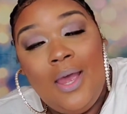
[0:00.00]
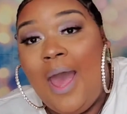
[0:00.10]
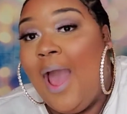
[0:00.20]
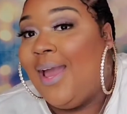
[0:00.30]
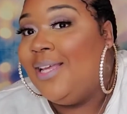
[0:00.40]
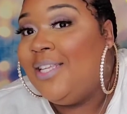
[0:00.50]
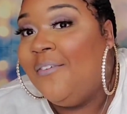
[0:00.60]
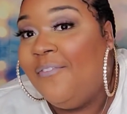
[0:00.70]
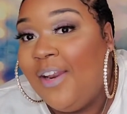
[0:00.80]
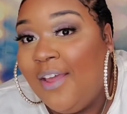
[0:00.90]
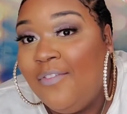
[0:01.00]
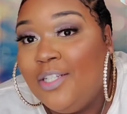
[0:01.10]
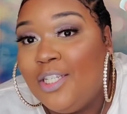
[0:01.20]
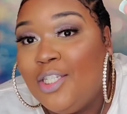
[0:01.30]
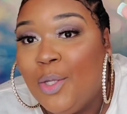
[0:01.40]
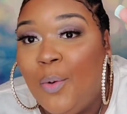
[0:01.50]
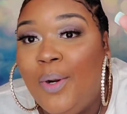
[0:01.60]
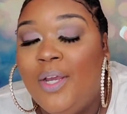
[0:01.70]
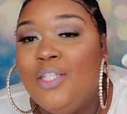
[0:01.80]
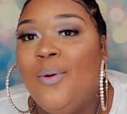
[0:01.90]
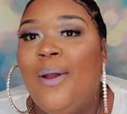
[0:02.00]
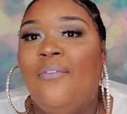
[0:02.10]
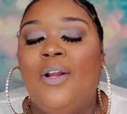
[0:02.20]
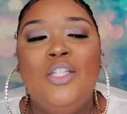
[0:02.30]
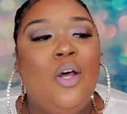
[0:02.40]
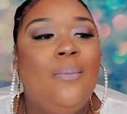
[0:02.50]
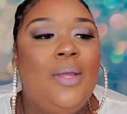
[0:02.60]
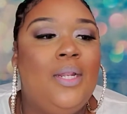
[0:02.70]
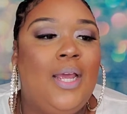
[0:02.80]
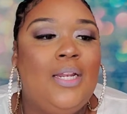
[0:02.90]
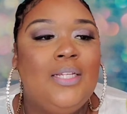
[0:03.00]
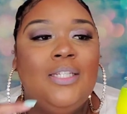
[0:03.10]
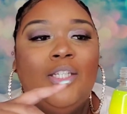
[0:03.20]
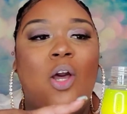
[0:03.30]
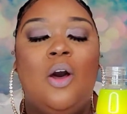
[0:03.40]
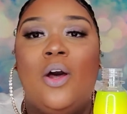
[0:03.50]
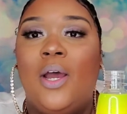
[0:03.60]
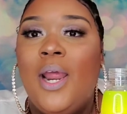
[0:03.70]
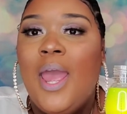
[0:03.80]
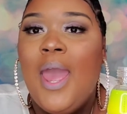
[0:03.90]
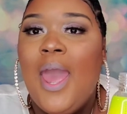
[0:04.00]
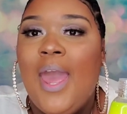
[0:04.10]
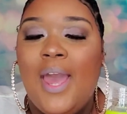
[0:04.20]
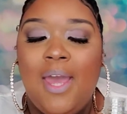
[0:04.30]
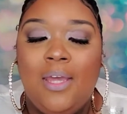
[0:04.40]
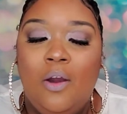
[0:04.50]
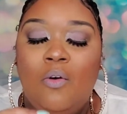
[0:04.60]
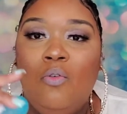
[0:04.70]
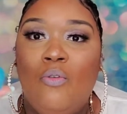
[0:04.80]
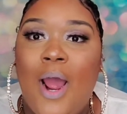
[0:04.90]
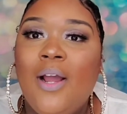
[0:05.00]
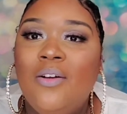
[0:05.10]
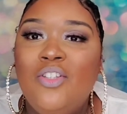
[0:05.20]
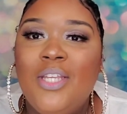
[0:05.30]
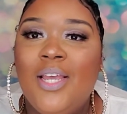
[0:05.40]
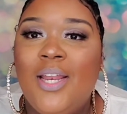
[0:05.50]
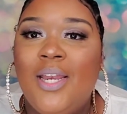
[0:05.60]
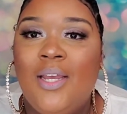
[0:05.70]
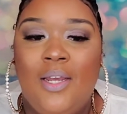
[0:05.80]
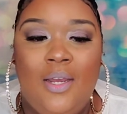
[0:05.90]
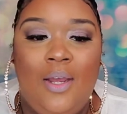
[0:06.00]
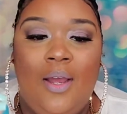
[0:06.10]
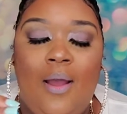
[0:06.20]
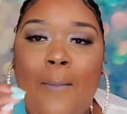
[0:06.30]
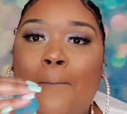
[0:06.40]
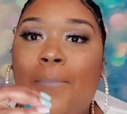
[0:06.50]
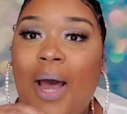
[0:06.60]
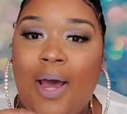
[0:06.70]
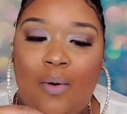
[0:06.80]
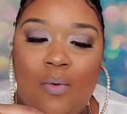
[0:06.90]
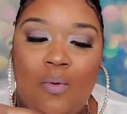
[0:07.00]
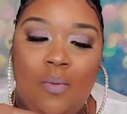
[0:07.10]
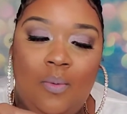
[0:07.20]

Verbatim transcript: I guess it flavors the soda. So my friend told me that this is called a Rakuten bottle,